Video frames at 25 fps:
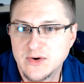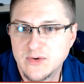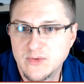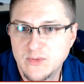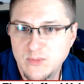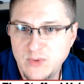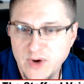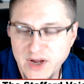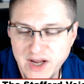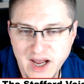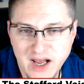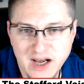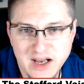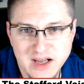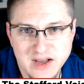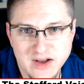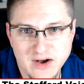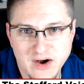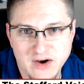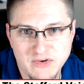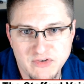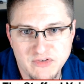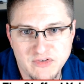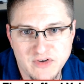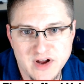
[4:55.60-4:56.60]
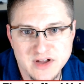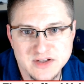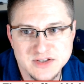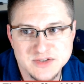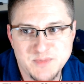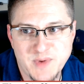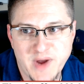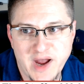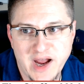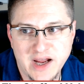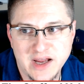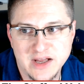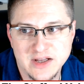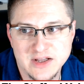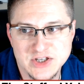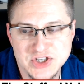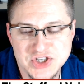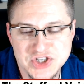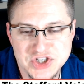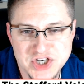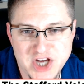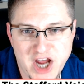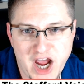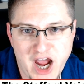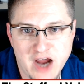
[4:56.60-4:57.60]
we got to get our friends back in the
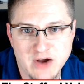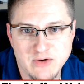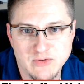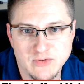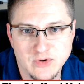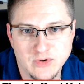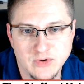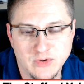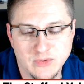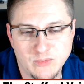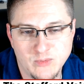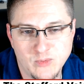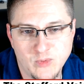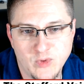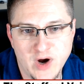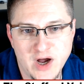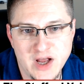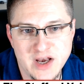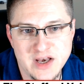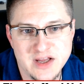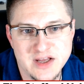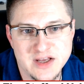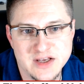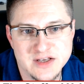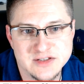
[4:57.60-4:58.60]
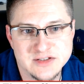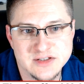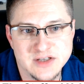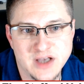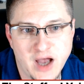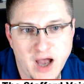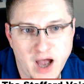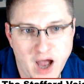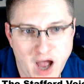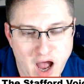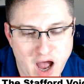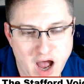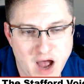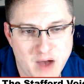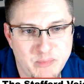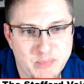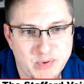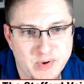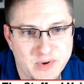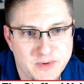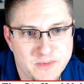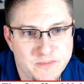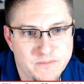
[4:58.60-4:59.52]
chat room. What is up?